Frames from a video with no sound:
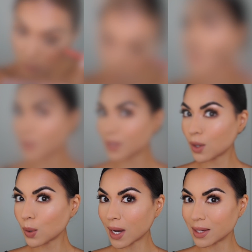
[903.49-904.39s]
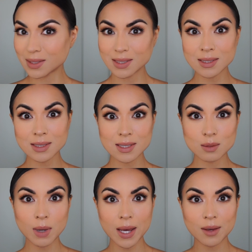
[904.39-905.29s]
So there you go, guys, this
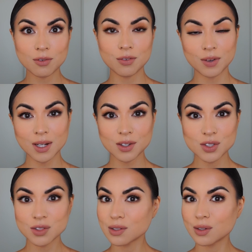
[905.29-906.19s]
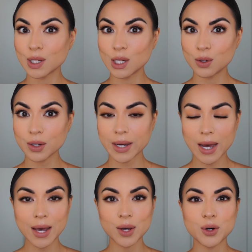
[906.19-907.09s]
is my finished look.
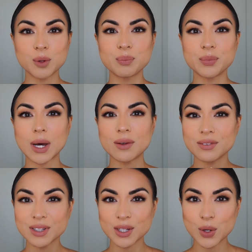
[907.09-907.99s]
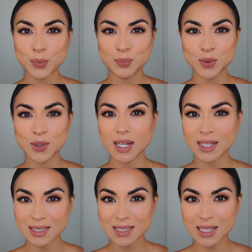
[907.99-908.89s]
I really hope you
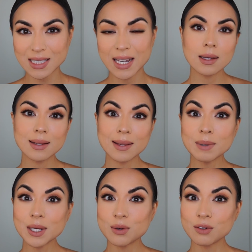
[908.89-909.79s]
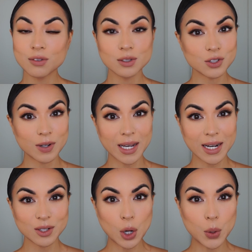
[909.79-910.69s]
liked it. Let me know if you'll try it
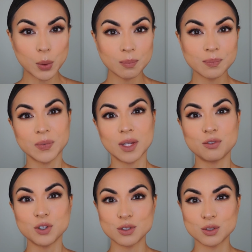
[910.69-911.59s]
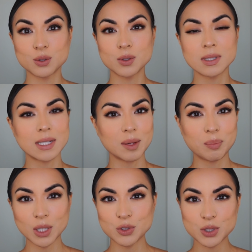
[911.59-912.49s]
at home. If you do,
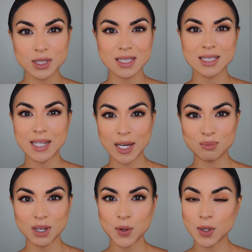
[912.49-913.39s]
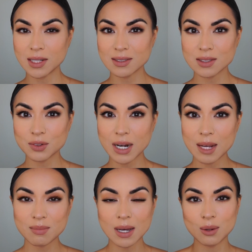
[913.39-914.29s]
take pictures and tag me on
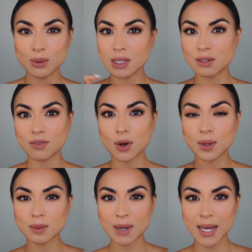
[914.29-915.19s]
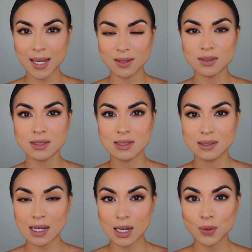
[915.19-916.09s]
Instagram. I will leave all my handles
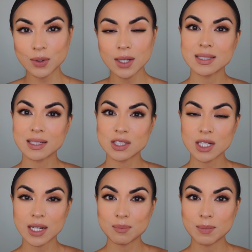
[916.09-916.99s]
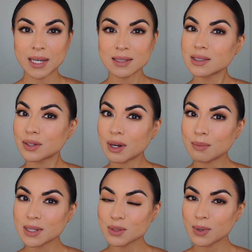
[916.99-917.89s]
down. You can check my
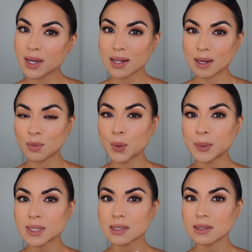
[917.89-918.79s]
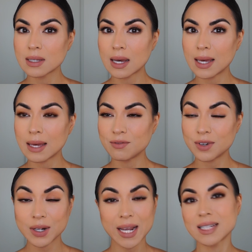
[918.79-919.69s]
Instagram as well. I'm always
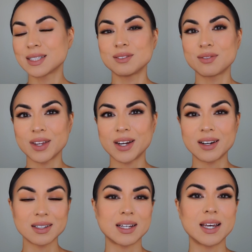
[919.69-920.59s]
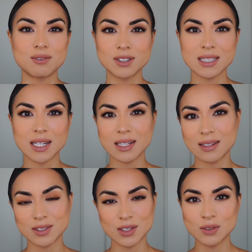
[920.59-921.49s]
very active there. Every day
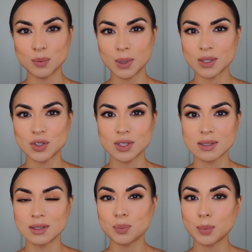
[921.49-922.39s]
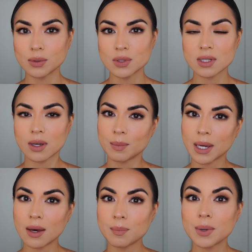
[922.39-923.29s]
there's new pictures, new posts
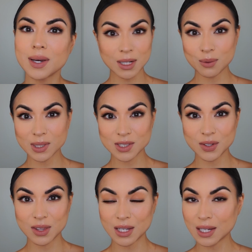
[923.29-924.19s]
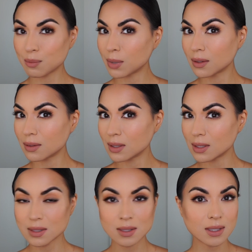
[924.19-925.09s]
coming up. Let me know what you think about
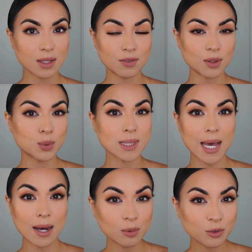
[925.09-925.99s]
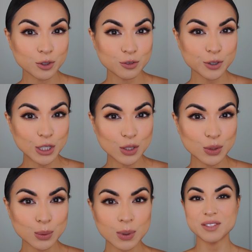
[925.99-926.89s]
this, if it was helpful for
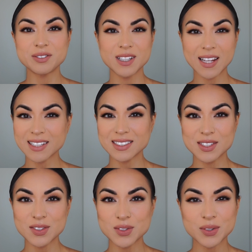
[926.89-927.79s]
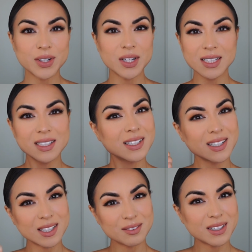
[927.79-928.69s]
you. If you like this tutorial,
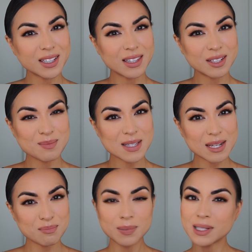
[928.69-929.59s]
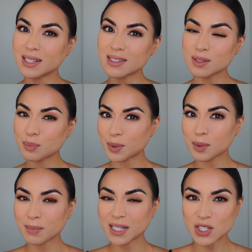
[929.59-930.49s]
give it a thumbs up. Please
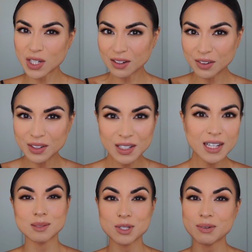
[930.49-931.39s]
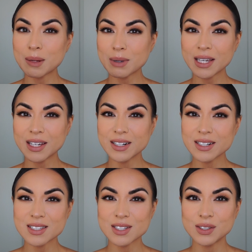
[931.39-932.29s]
support my channel. Subscribe
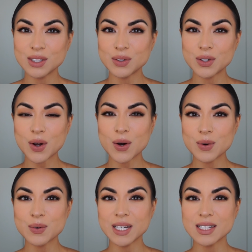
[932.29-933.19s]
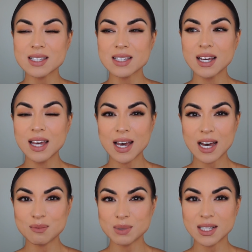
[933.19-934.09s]
here so you're always
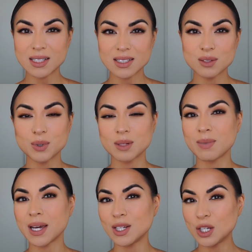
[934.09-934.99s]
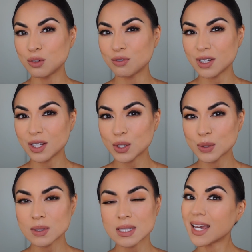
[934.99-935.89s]
updated with my new
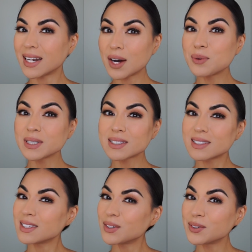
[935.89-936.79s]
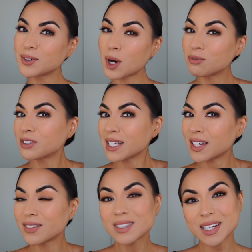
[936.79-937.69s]
videos. And I will see you
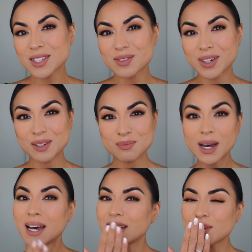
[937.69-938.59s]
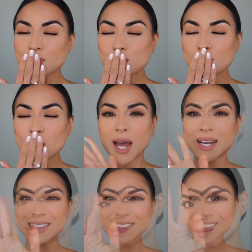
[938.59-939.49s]
hopefully on the next one. Bye!